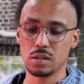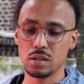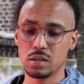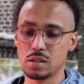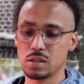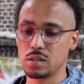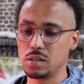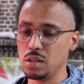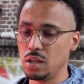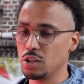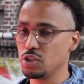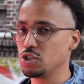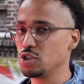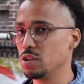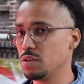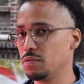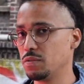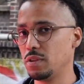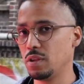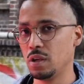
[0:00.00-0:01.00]
stick
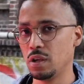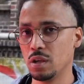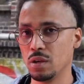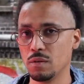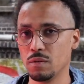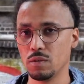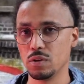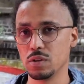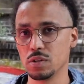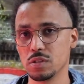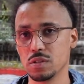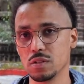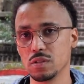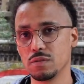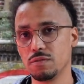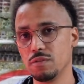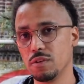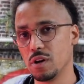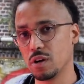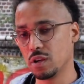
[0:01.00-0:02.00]
shifting
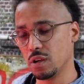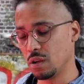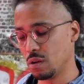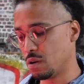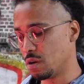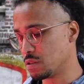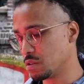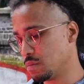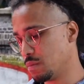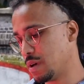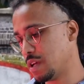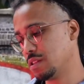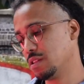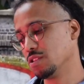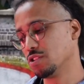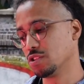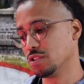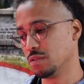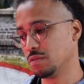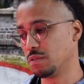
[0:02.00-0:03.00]
versus fucking
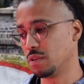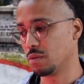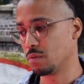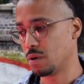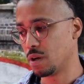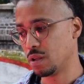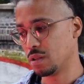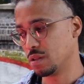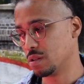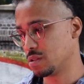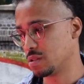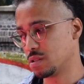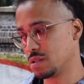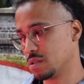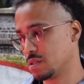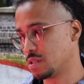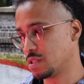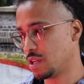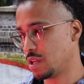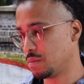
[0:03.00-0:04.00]
automatic shifting, right? It's
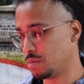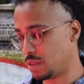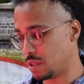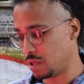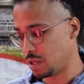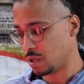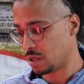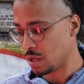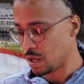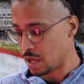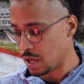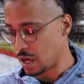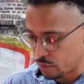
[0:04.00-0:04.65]
the same thing.